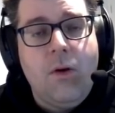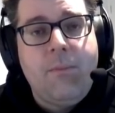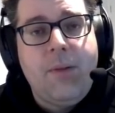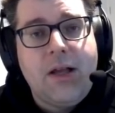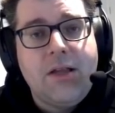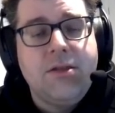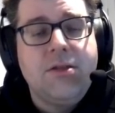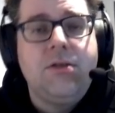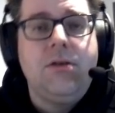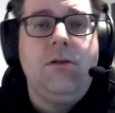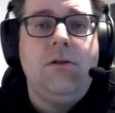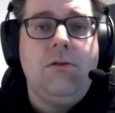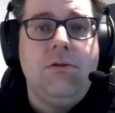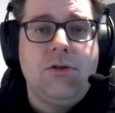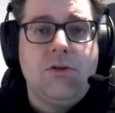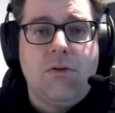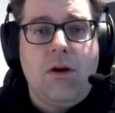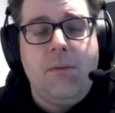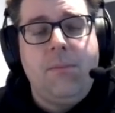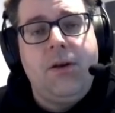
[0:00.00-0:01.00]
buttons do you
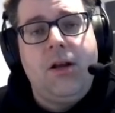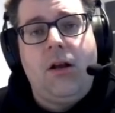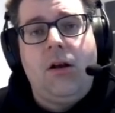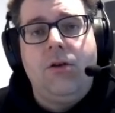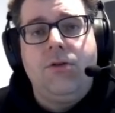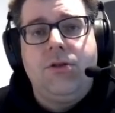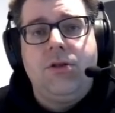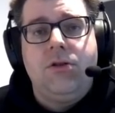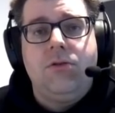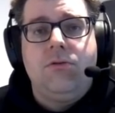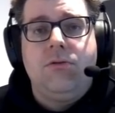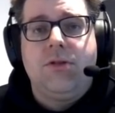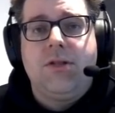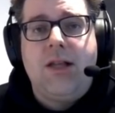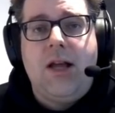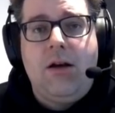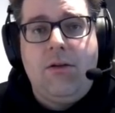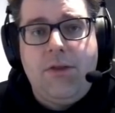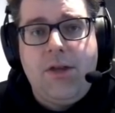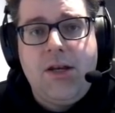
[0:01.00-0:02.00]
use to open and close the doors
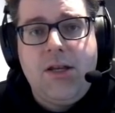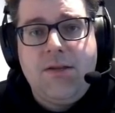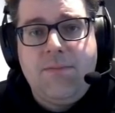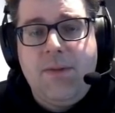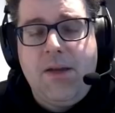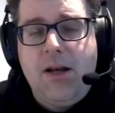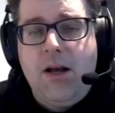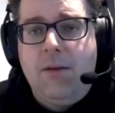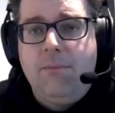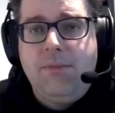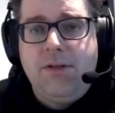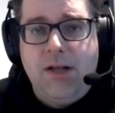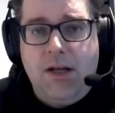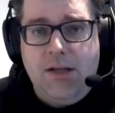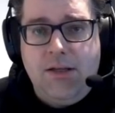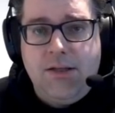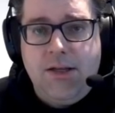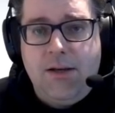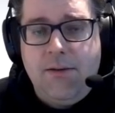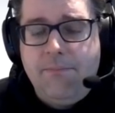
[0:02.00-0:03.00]
now that it's been
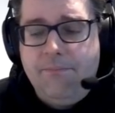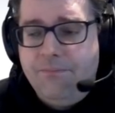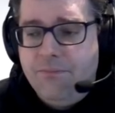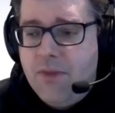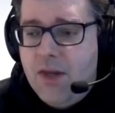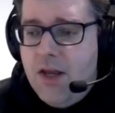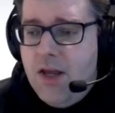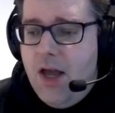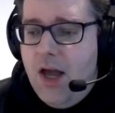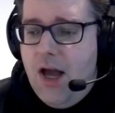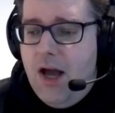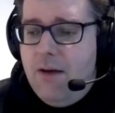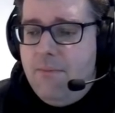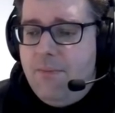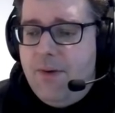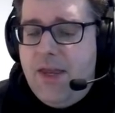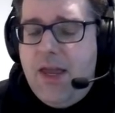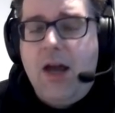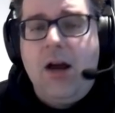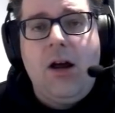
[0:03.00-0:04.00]
updated?
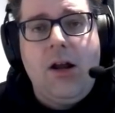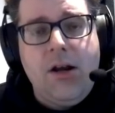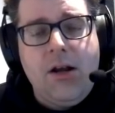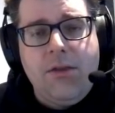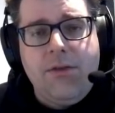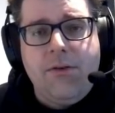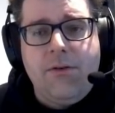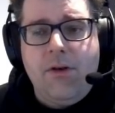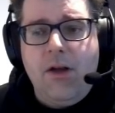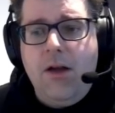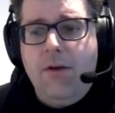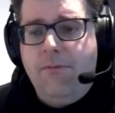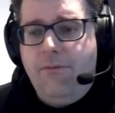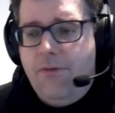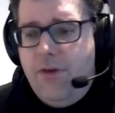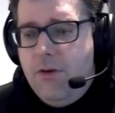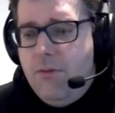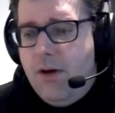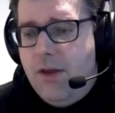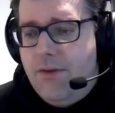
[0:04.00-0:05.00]
But yeah, a
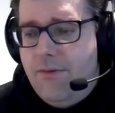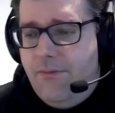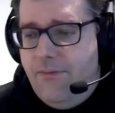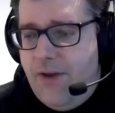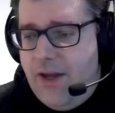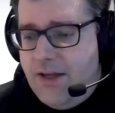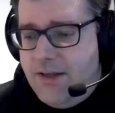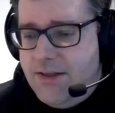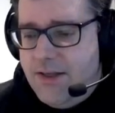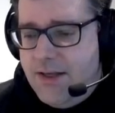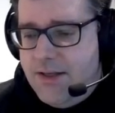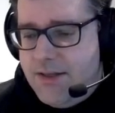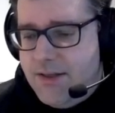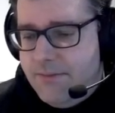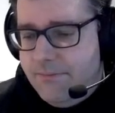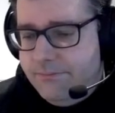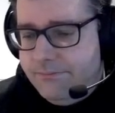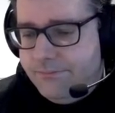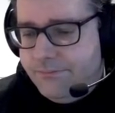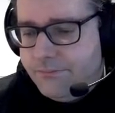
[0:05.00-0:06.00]
few other
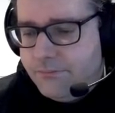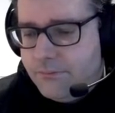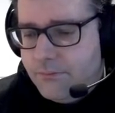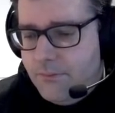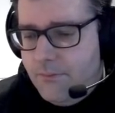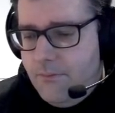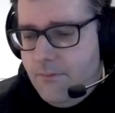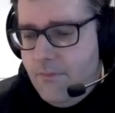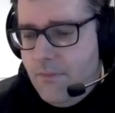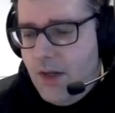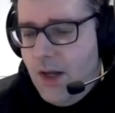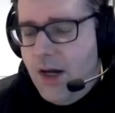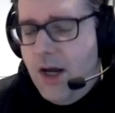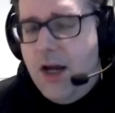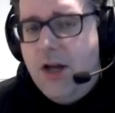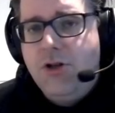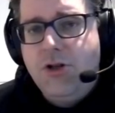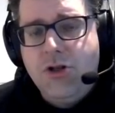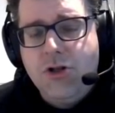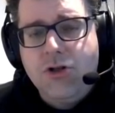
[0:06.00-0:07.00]
fixes.
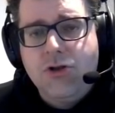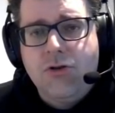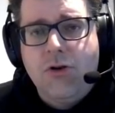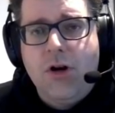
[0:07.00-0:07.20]
Just